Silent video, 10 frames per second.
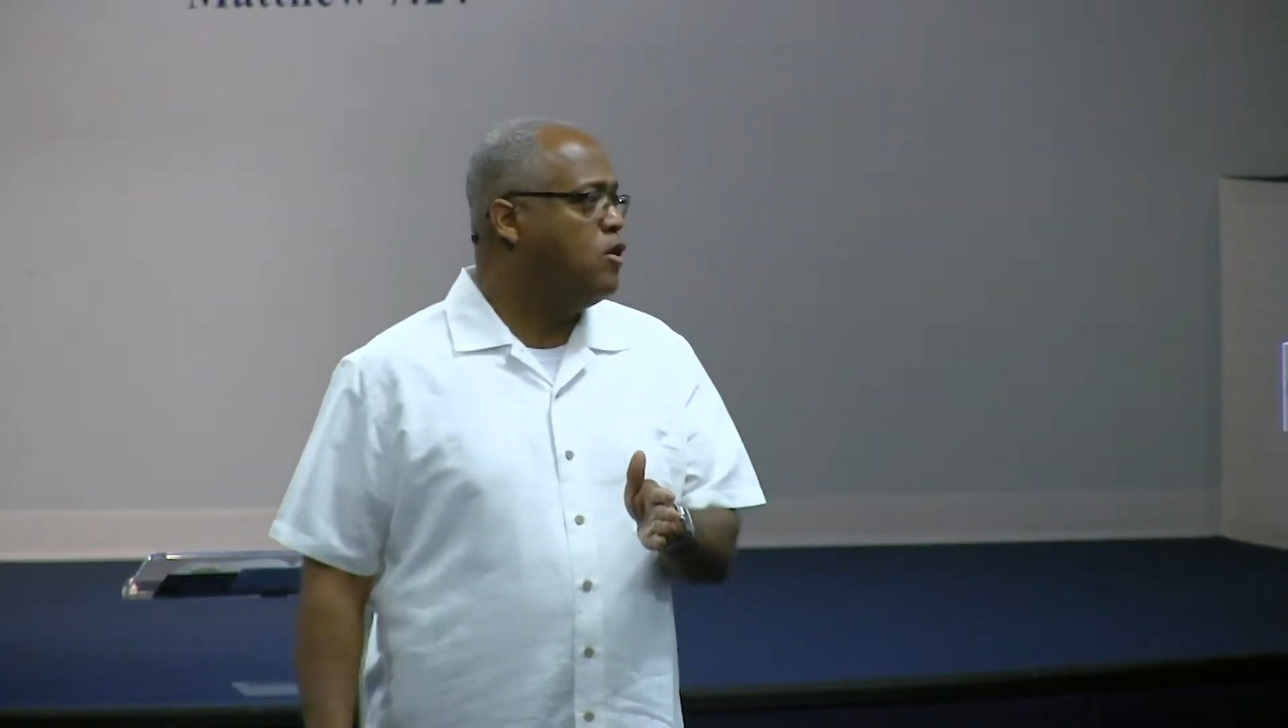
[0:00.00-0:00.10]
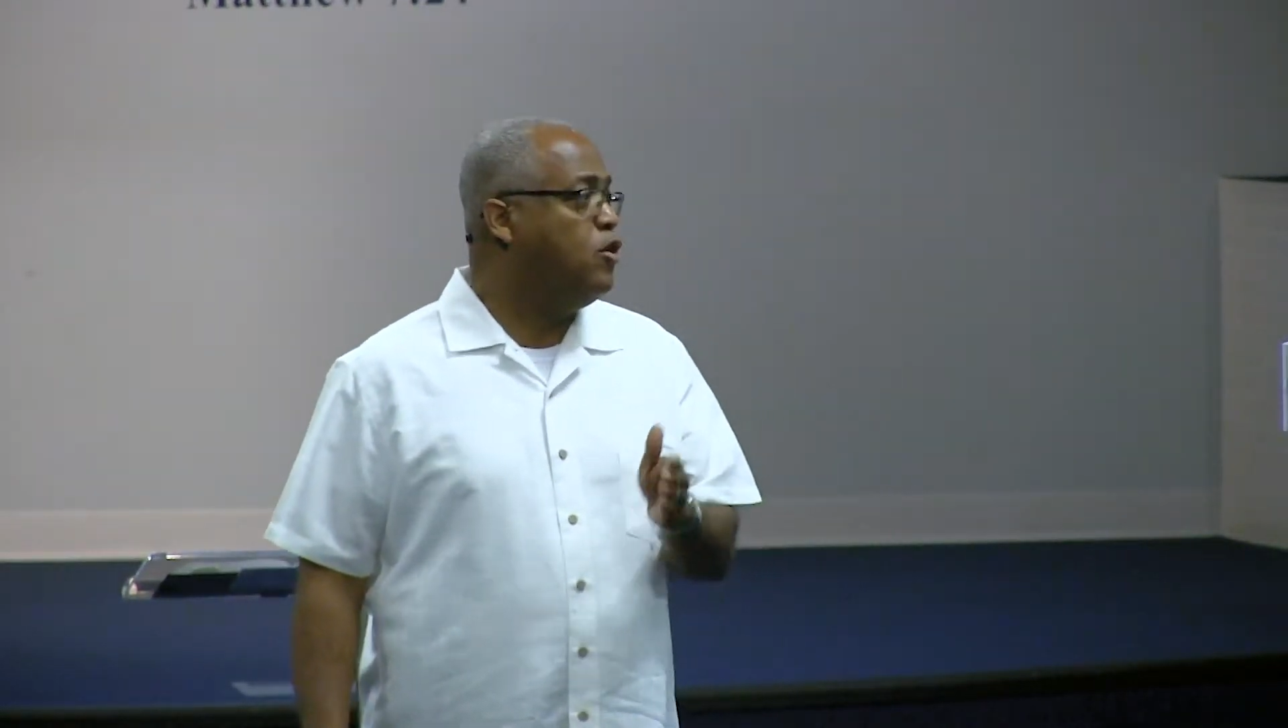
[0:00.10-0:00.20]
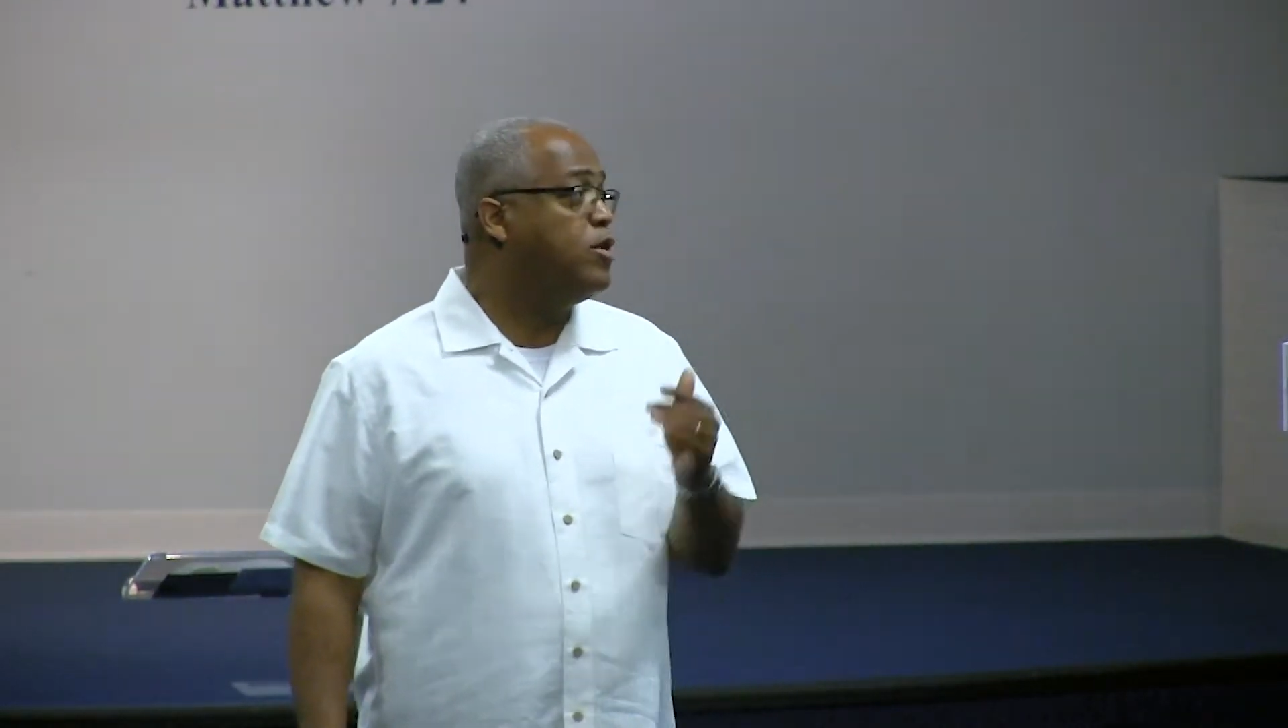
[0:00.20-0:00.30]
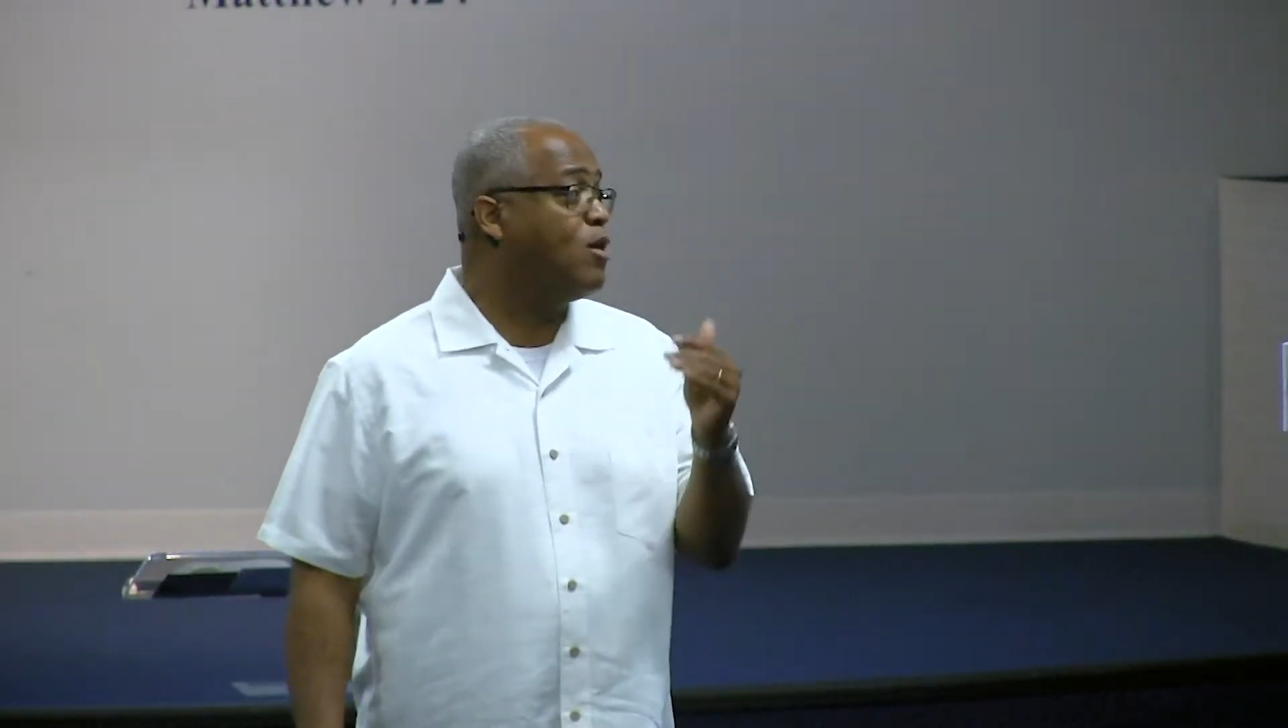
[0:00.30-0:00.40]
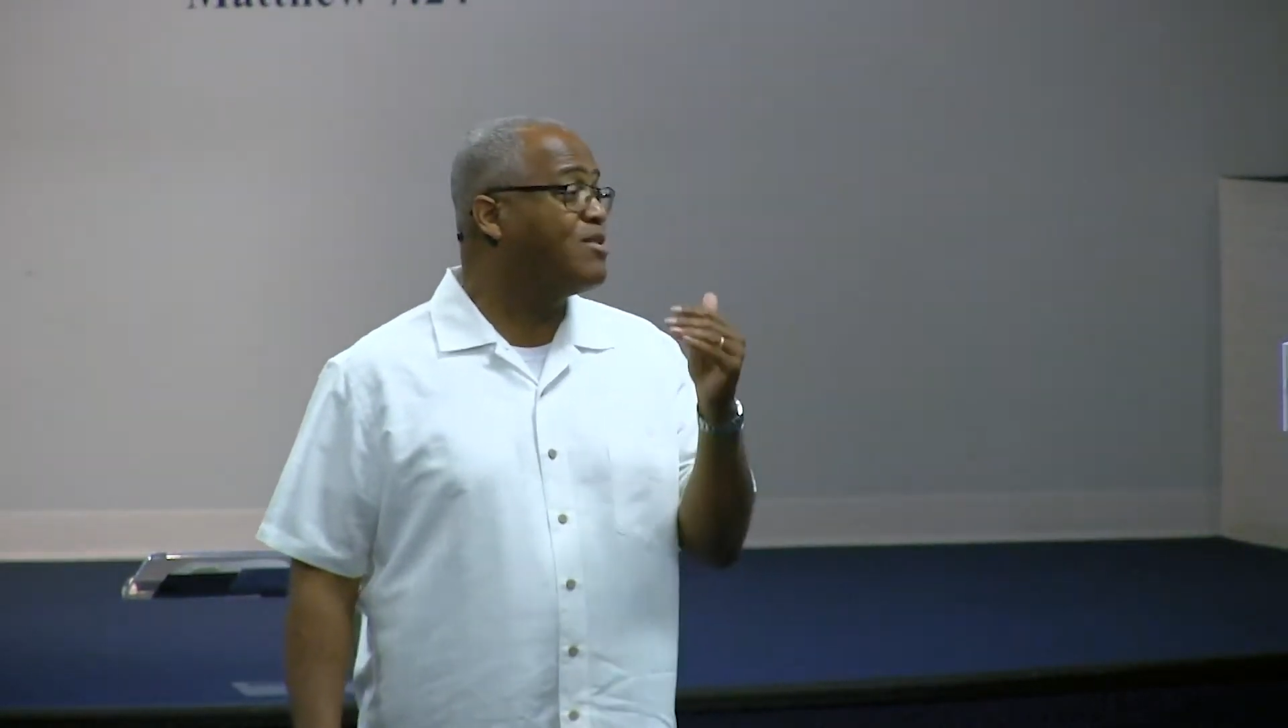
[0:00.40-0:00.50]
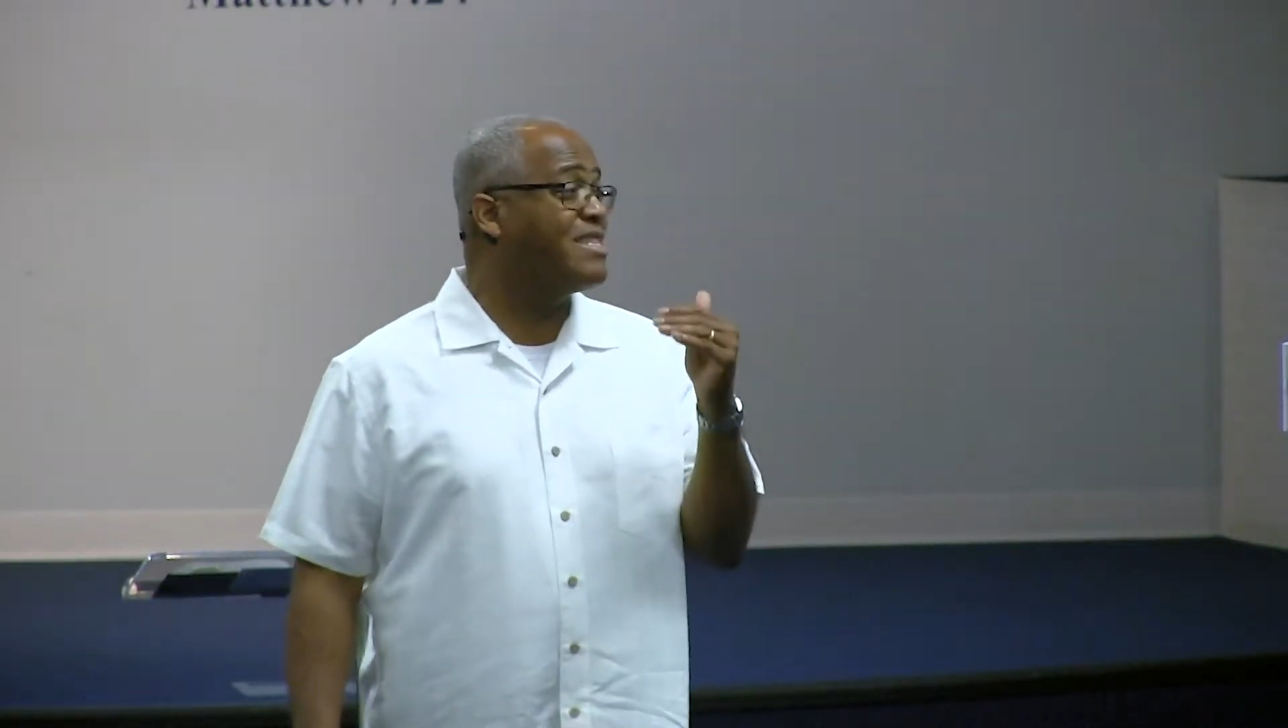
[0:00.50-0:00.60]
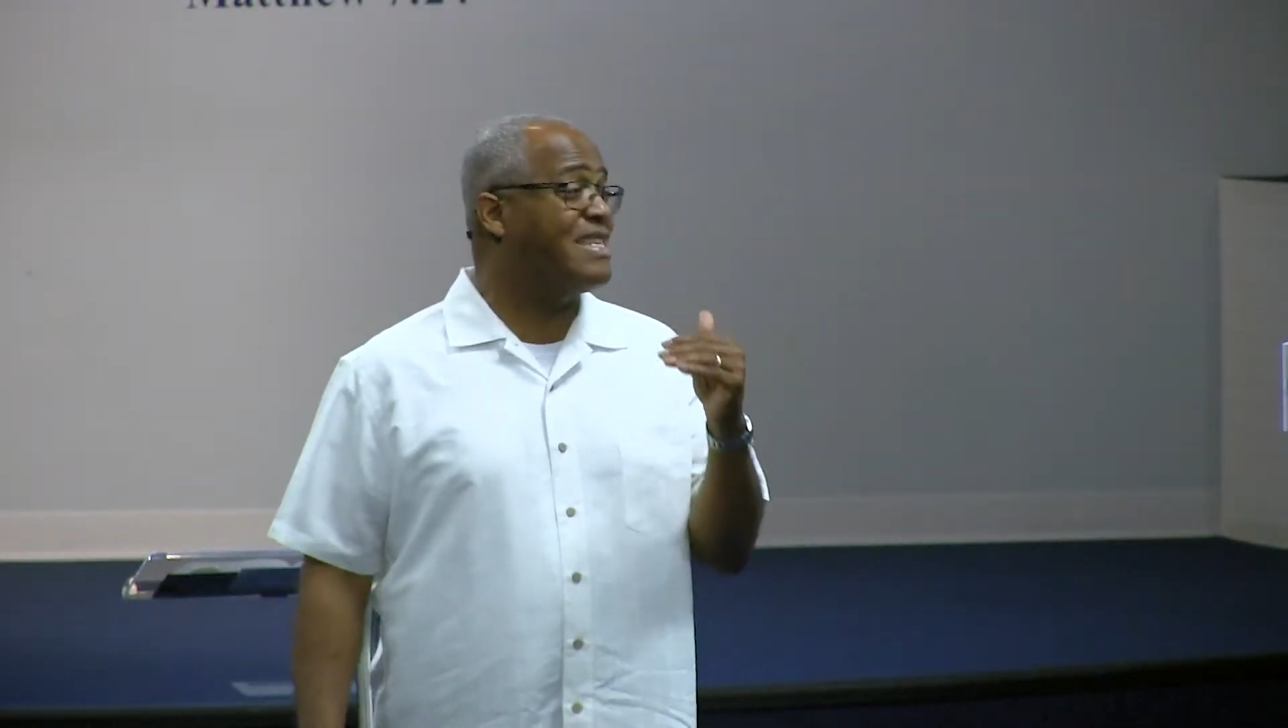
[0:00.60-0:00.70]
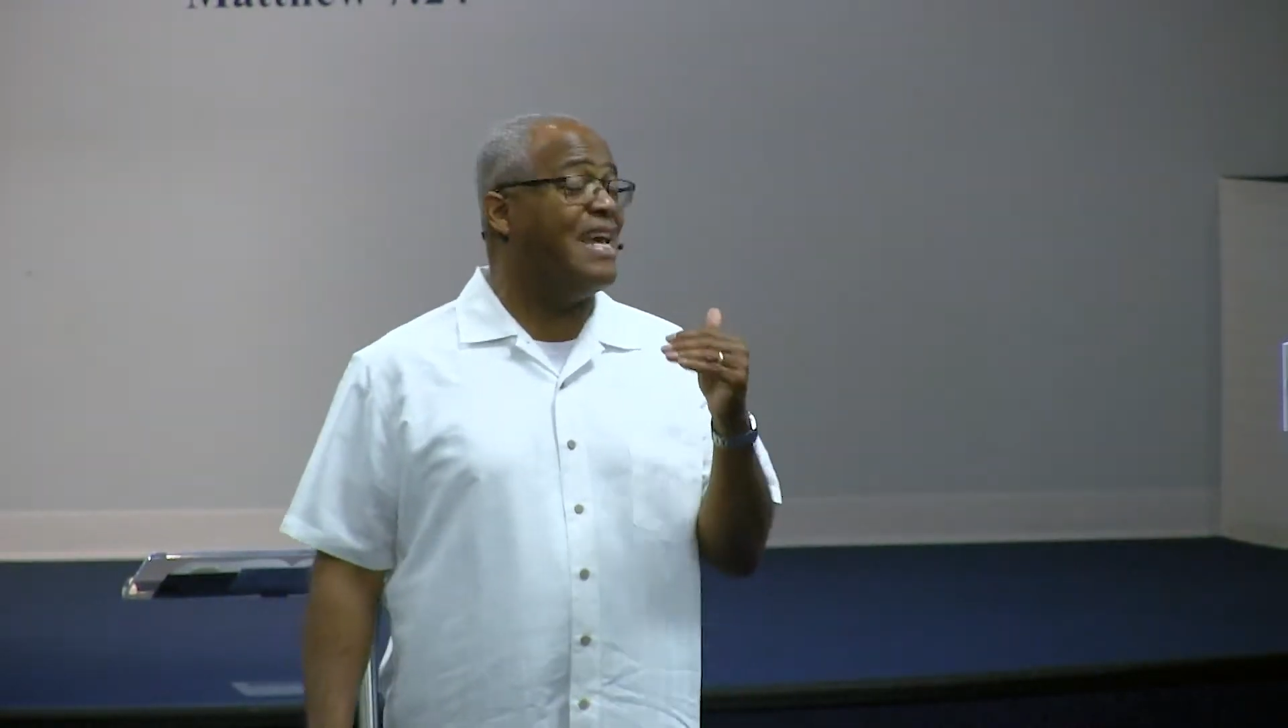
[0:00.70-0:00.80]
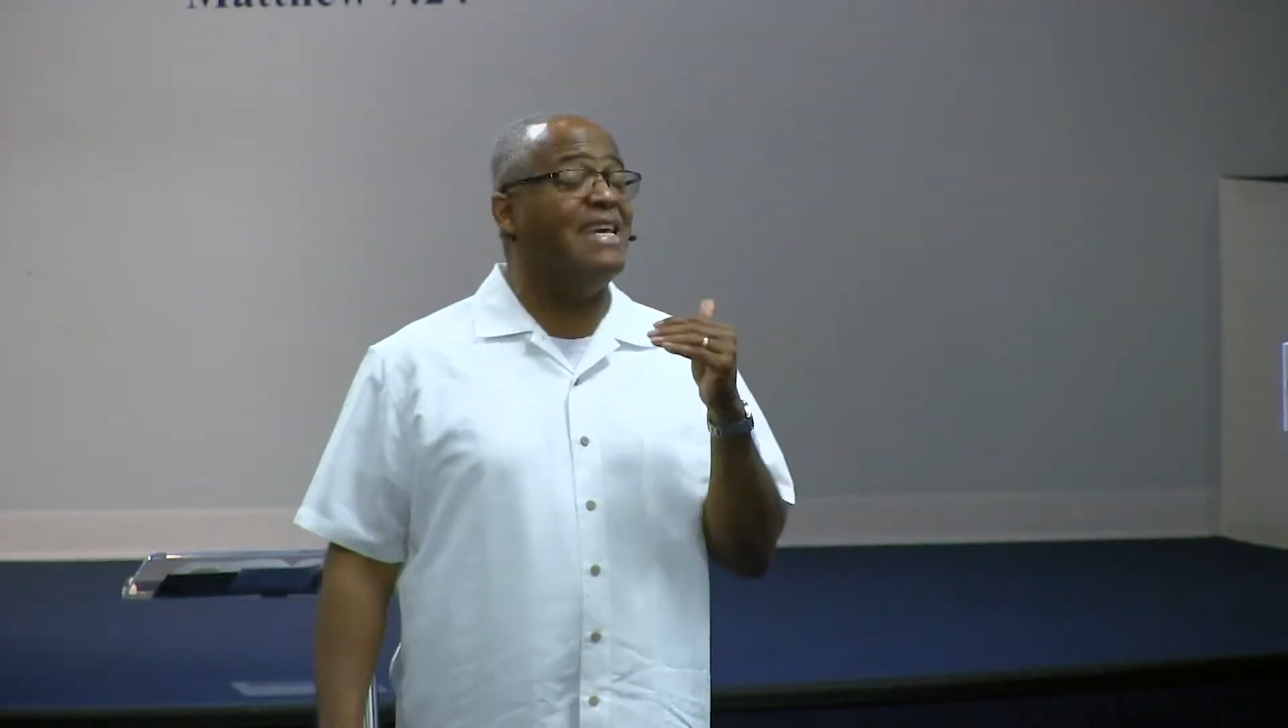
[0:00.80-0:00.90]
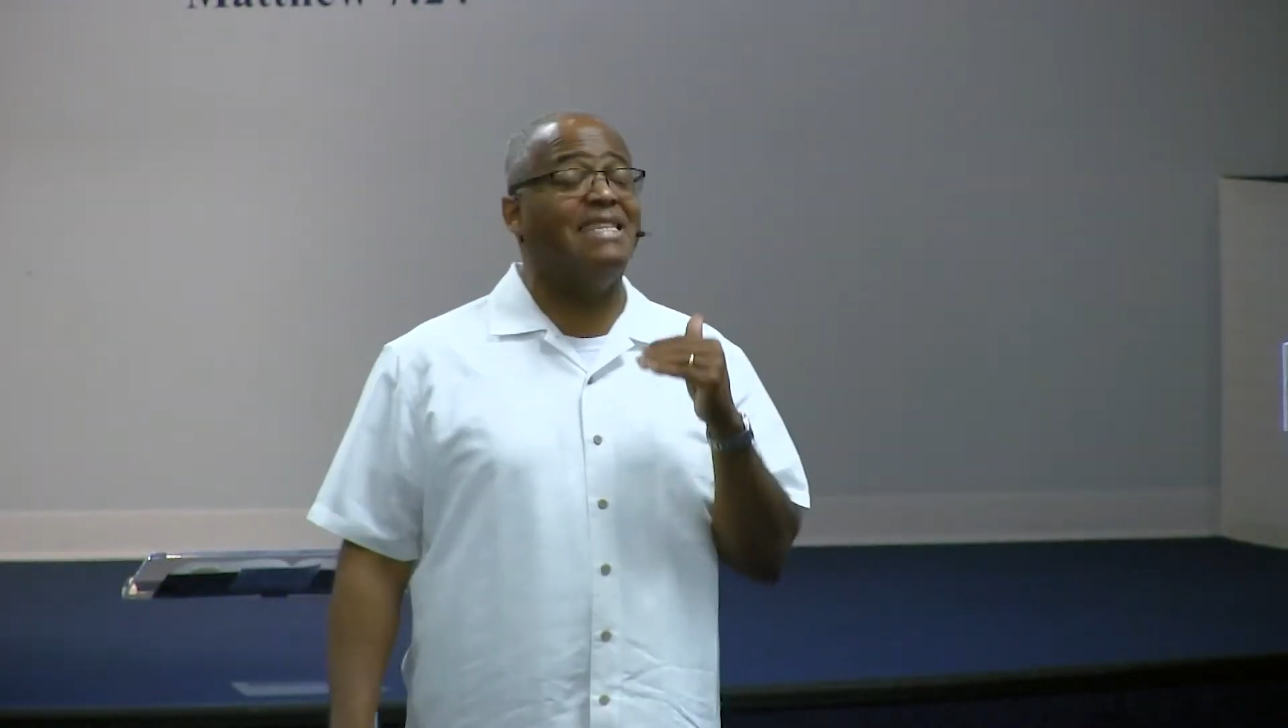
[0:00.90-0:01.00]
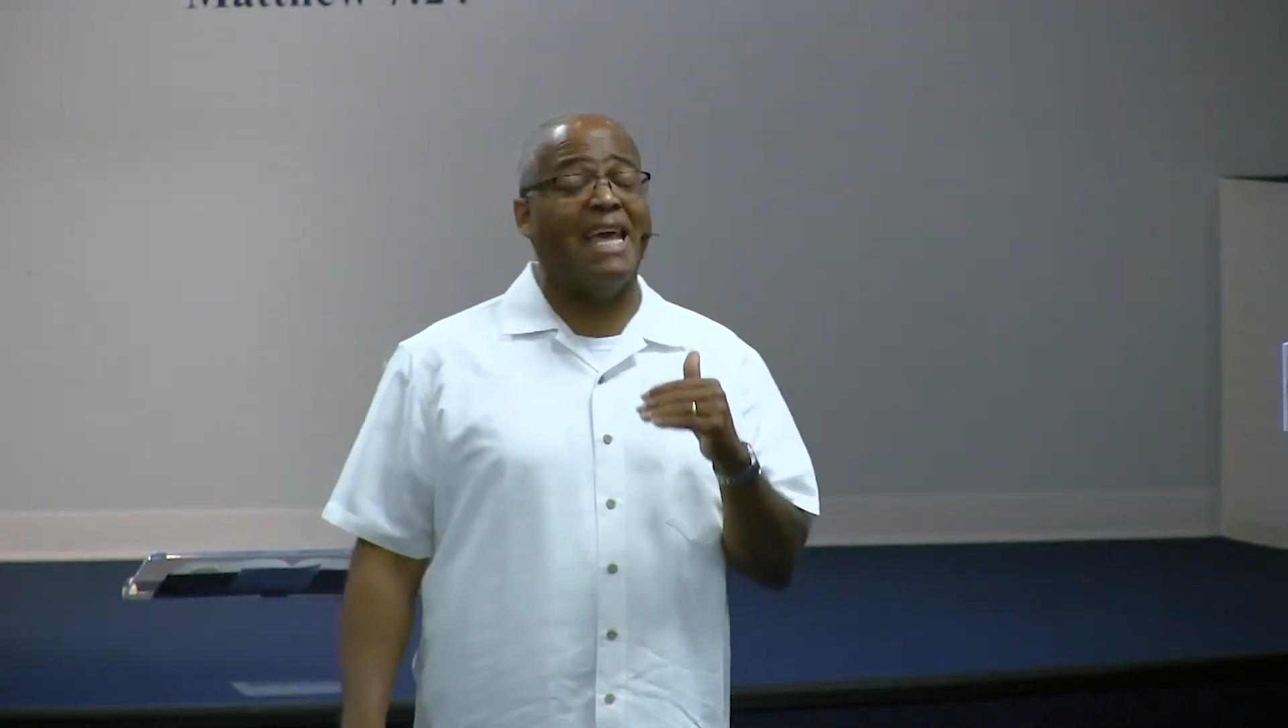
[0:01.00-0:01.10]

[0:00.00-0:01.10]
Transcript: You don't stay